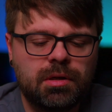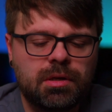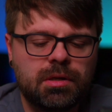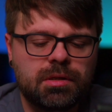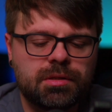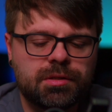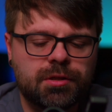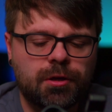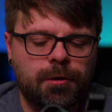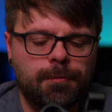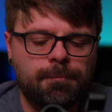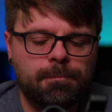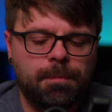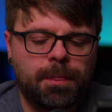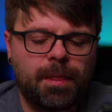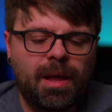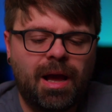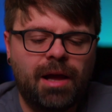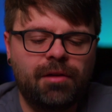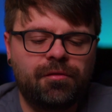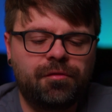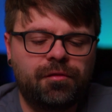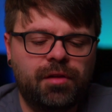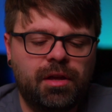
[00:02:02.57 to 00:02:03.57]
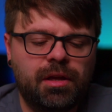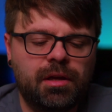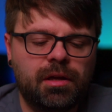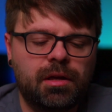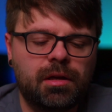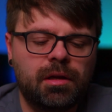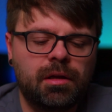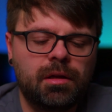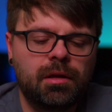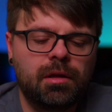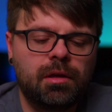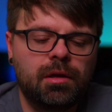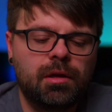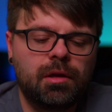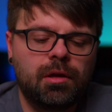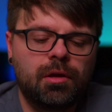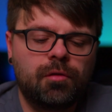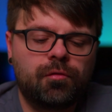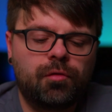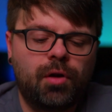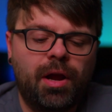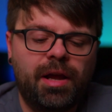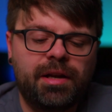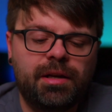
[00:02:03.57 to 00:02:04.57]
So I think
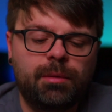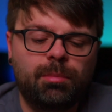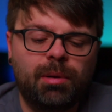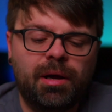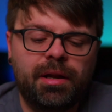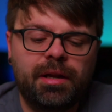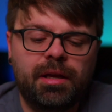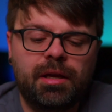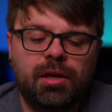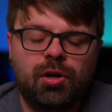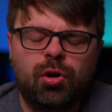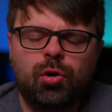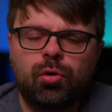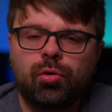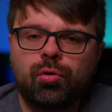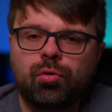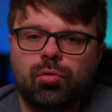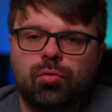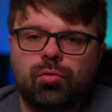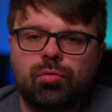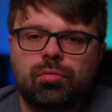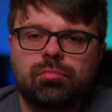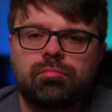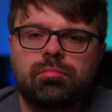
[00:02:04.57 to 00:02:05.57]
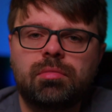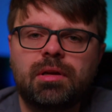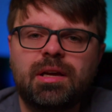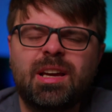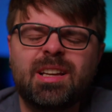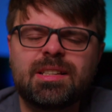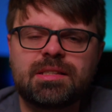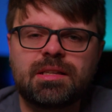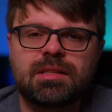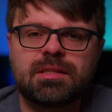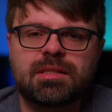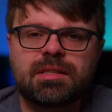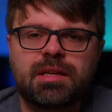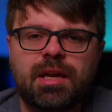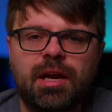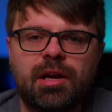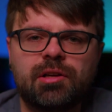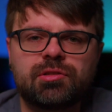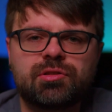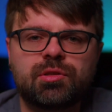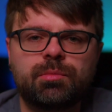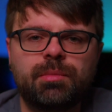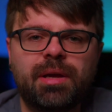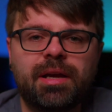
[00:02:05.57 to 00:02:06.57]
for anybody who isn't
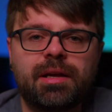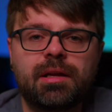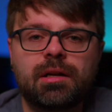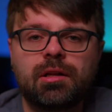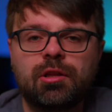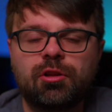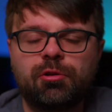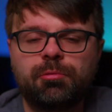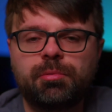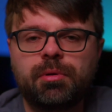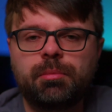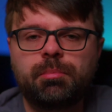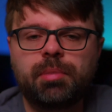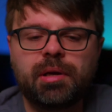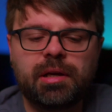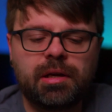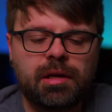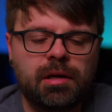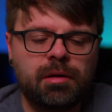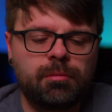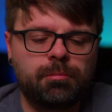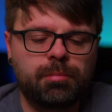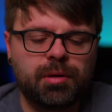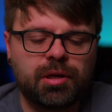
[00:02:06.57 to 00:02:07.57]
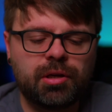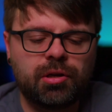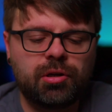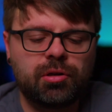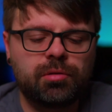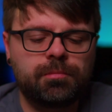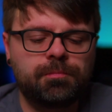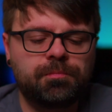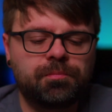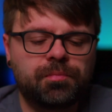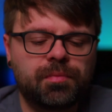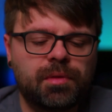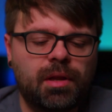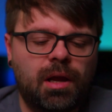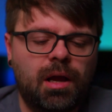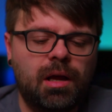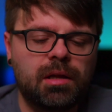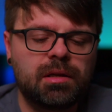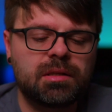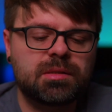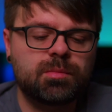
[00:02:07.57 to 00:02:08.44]
scared to make it a little bit bigger, the